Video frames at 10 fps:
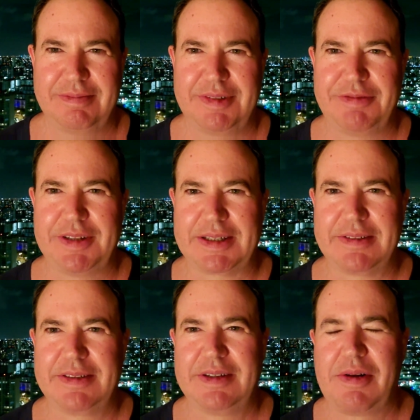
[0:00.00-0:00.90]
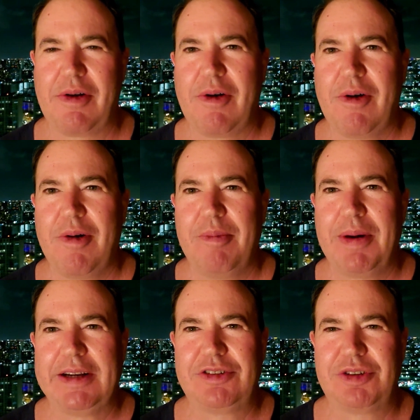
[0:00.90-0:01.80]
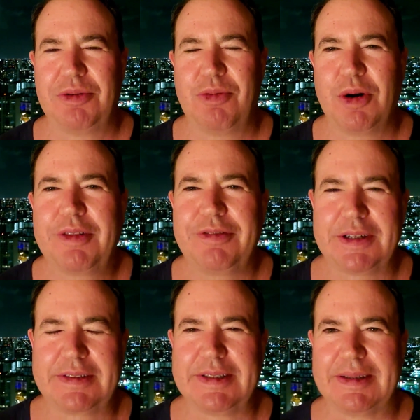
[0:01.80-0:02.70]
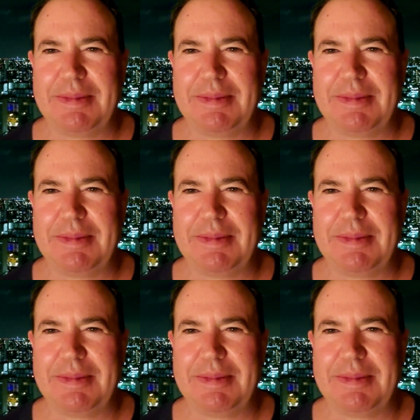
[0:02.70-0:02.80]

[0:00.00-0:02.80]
to fix but it's so worth fixing.